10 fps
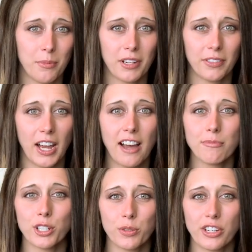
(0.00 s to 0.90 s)
But if you have
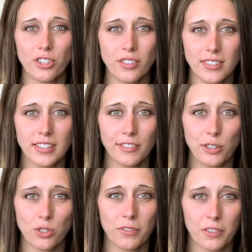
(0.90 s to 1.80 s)
more questions in the
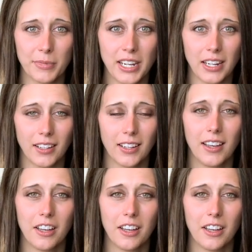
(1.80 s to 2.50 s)
future for me,